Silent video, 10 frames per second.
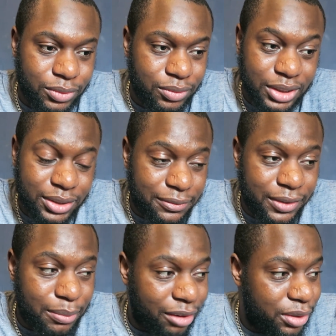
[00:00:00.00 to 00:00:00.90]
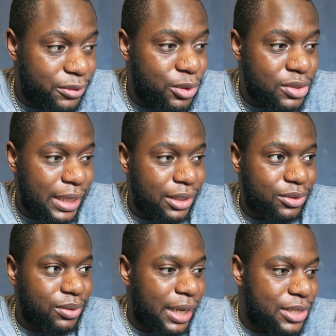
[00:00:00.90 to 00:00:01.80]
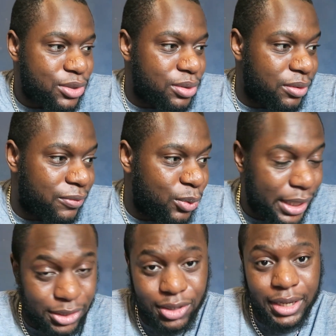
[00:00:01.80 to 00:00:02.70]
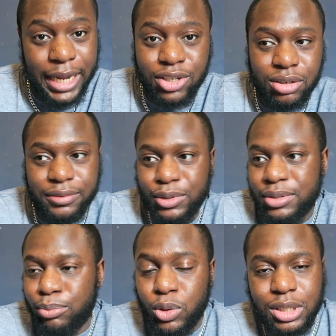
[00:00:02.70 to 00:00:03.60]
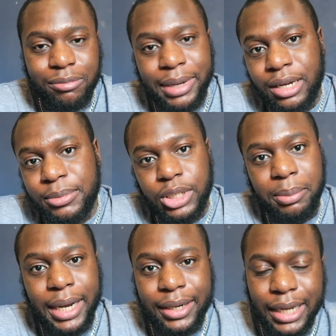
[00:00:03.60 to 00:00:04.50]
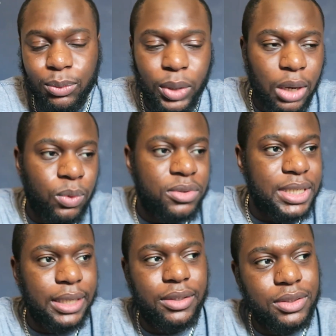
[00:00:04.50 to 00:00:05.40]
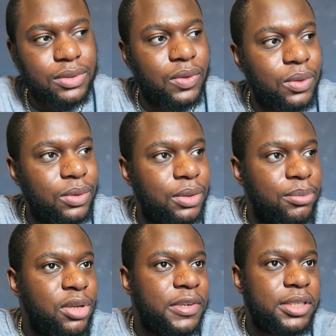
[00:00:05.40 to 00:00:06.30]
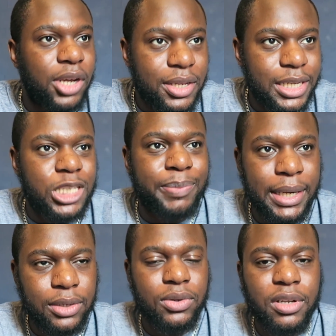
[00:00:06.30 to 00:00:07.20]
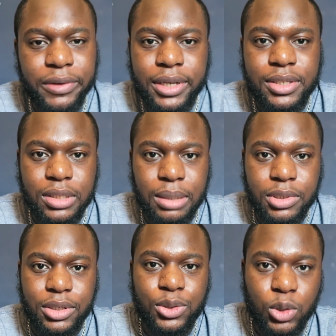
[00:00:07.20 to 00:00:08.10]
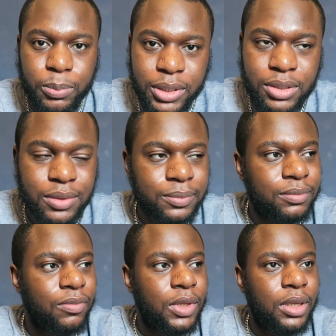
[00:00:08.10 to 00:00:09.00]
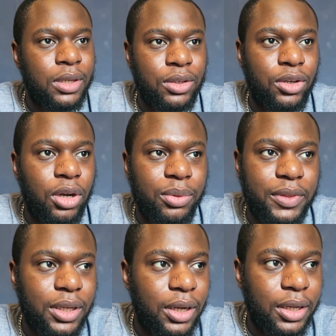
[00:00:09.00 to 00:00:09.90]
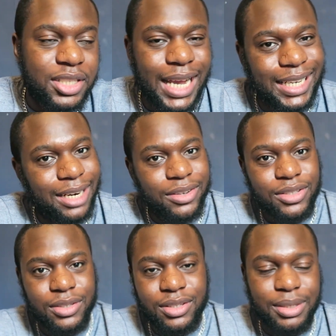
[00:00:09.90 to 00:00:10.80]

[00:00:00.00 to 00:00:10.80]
This is the thing about reviews, like, as you feel like you're gonna end your reviews, more stuff might come to your mind. And what I will say is, the movie does expand the universe in terms of the supers, you know, with the side characters.